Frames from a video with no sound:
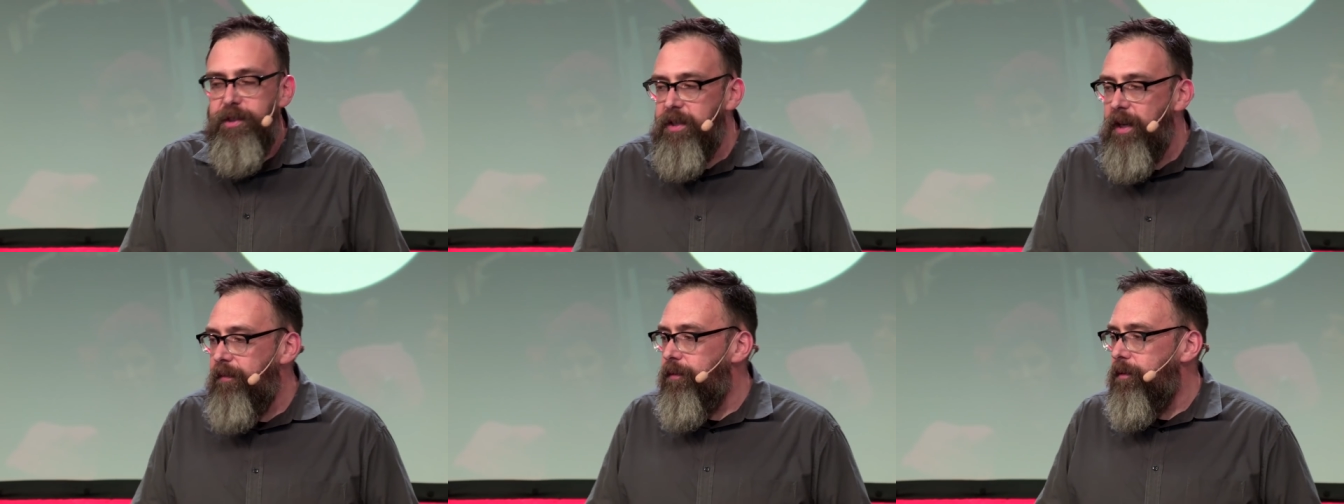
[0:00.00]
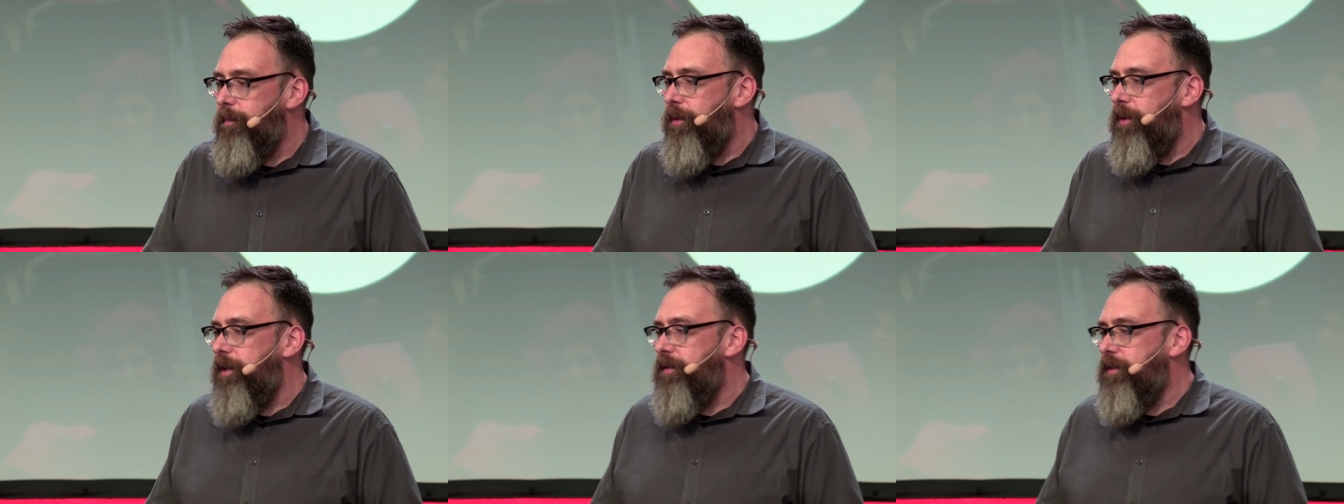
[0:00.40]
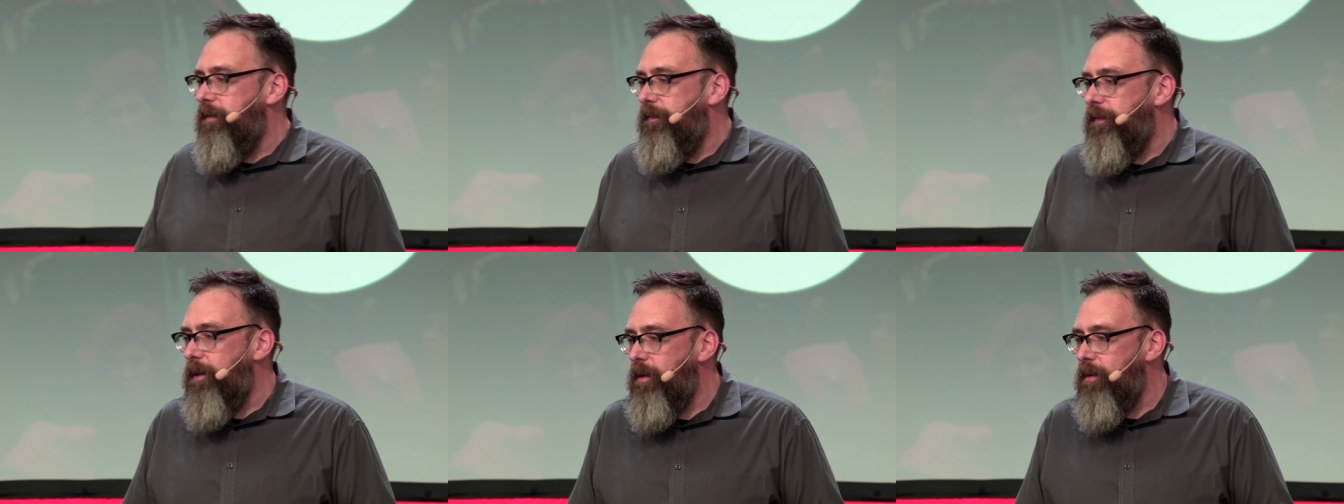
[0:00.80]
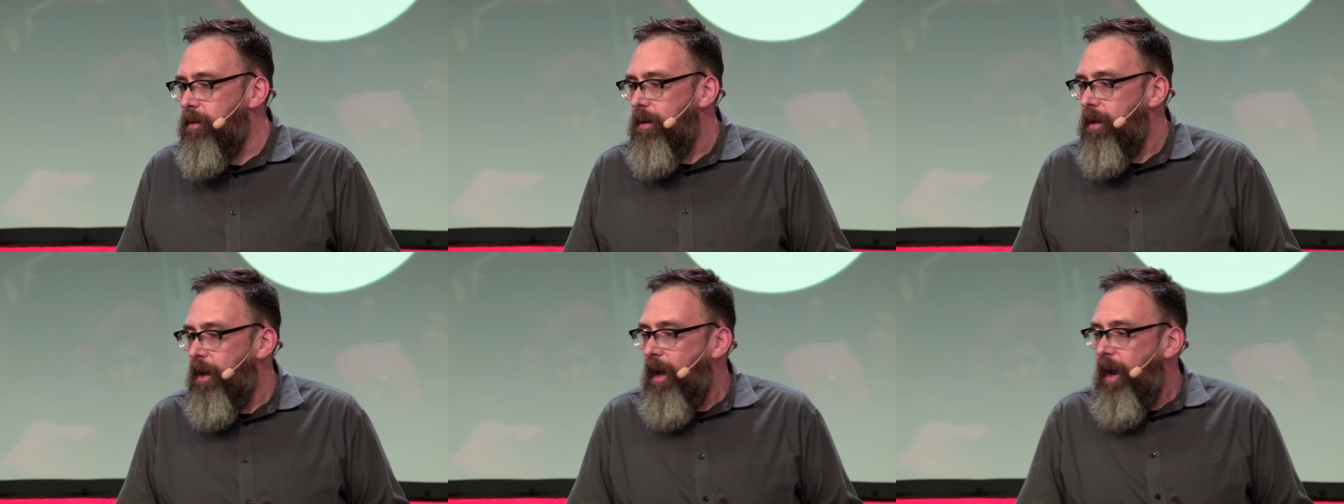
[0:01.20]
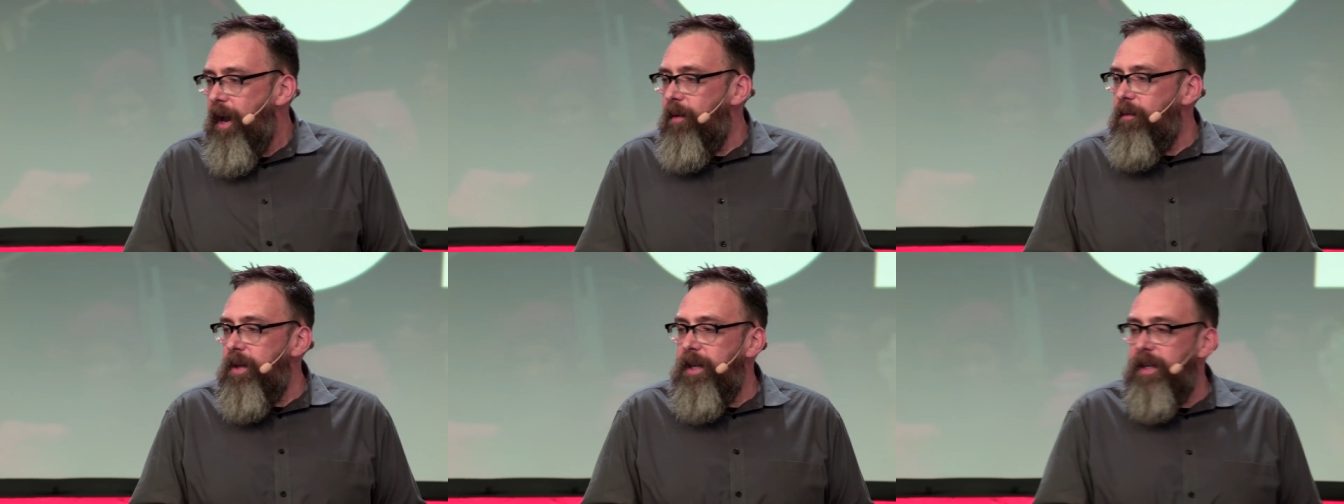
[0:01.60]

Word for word: several points of view. And we